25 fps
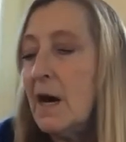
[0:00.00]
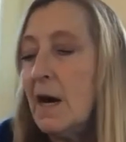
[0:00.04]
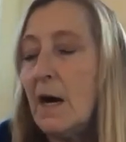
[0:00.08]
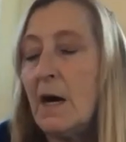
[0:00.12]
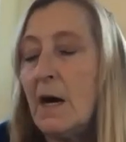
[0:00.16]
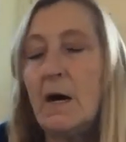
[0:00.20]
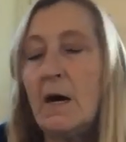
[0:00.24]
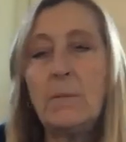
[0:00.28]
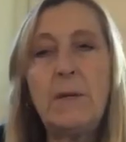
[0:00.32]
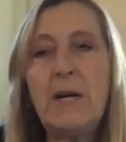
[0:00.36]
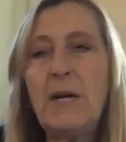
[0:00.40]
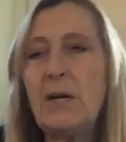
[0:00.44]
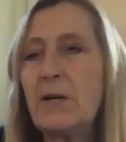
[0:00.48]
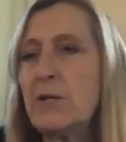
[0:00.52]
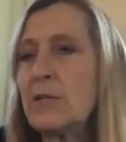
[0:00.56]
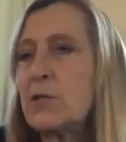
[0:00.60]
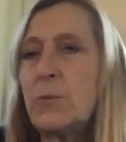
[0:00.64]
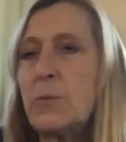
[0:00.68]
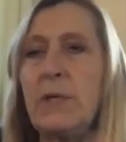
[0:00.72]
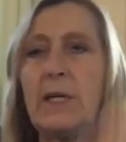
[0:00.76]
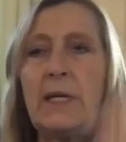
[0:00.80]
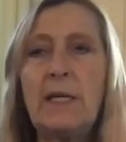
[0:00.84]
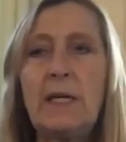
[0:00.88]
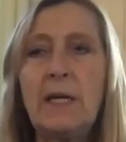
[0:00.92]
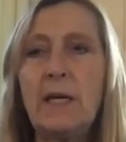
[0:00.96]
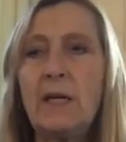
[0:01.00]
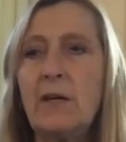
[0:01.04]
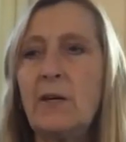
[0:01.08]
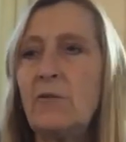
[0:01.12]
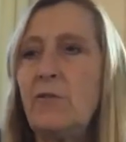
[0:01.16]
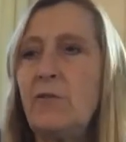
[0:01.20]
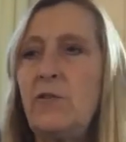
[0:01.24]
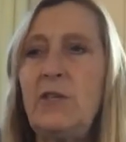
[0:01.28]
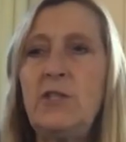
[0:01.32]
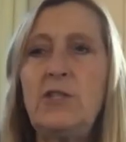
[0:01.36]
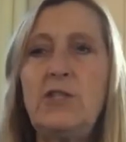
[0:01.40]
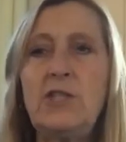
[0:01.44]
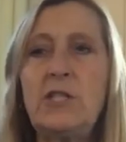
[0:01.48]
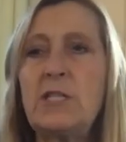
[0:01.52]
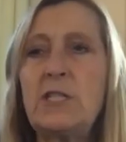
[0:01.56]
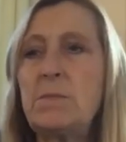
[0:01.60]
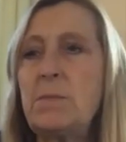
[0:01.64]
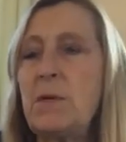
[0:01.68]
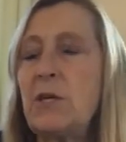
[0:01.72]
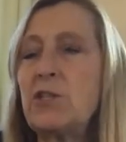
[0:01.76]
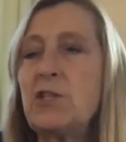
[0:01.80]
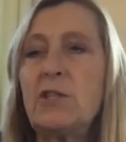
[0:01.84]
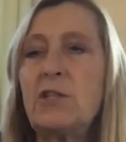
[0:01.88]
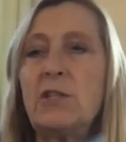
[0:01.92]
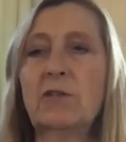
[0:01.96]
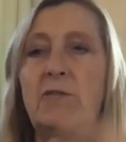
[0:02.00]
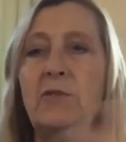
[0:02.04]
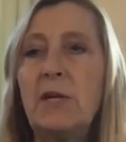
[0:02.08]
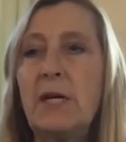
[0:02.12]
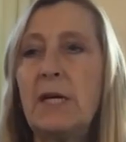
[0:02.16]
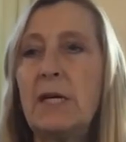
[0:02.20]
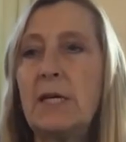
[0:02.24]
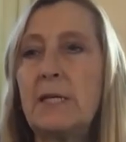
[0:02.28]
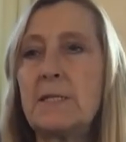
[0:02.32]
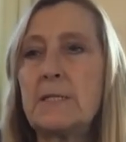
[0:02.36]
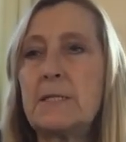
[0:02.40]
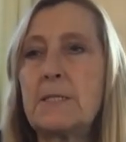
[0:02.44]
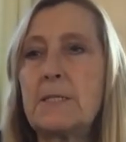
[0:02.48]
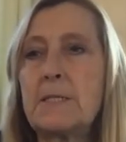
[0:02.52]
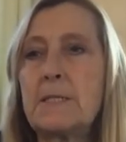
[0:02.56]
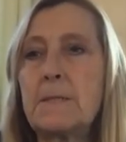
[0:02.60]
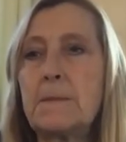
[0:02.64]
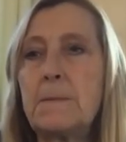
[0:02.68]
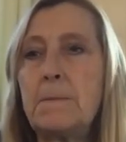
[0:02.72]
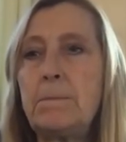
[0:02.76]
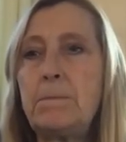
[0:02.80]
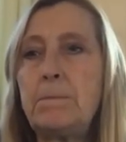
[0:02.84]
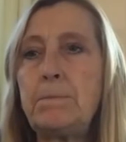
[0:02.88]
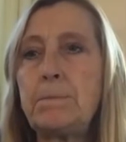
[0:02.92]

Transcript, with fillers: Uh, Parents Weekend, Fiji special events.